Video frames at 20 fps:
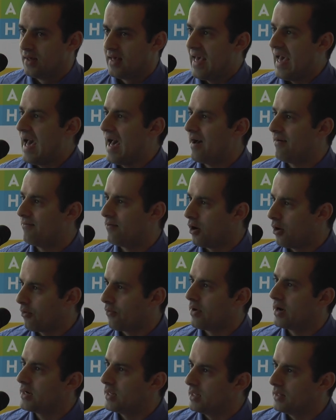have
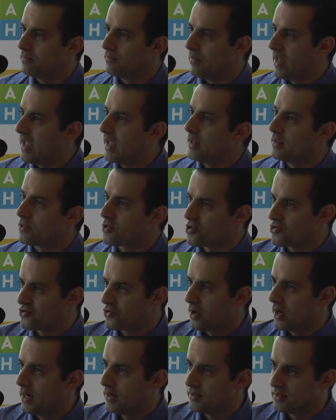already made
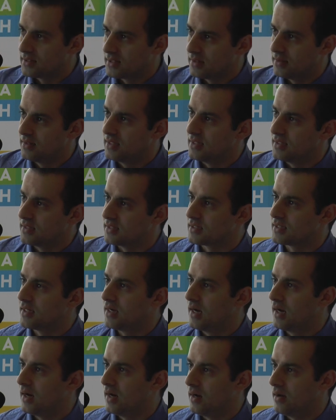strides in these
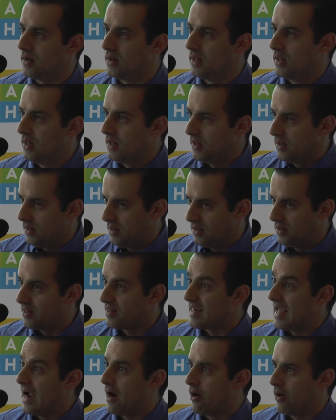in
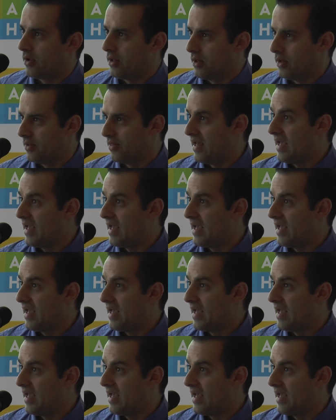this area.